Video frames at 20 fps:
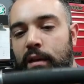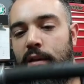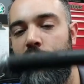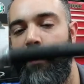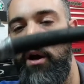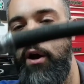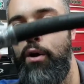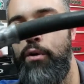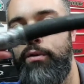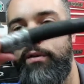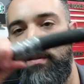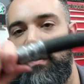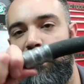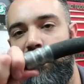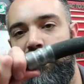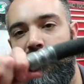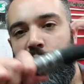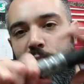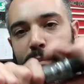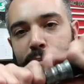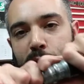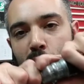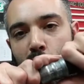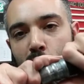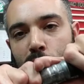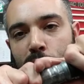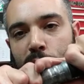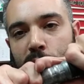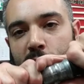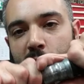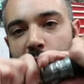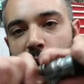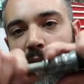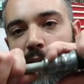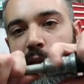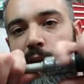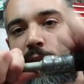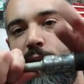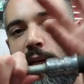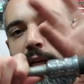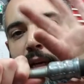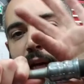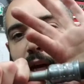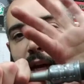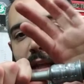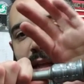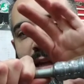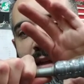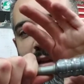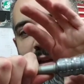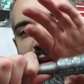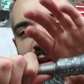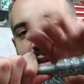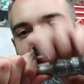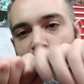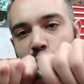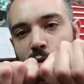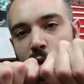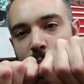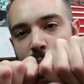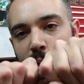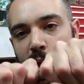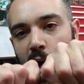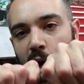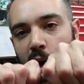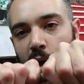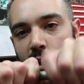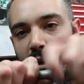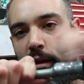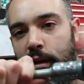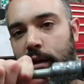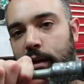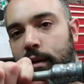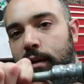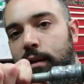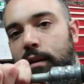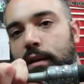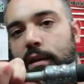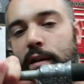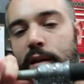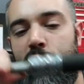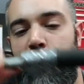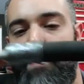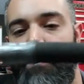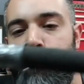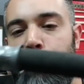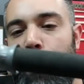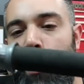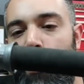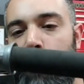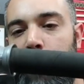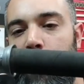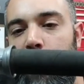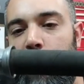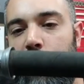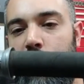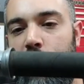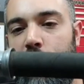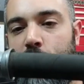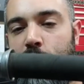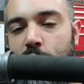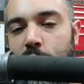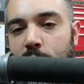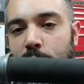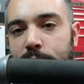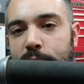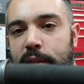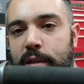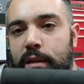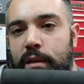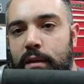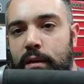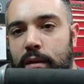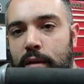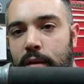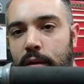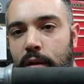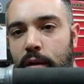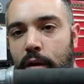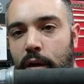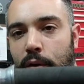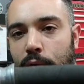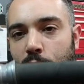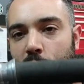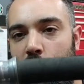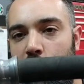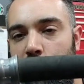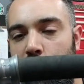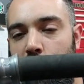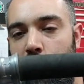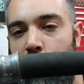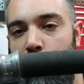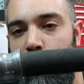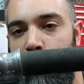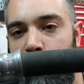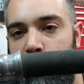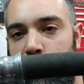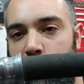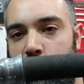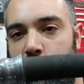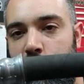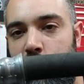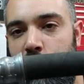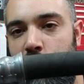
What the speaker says: The hose is slipped over that, and then this crimp collar is permanently crimped around the hose.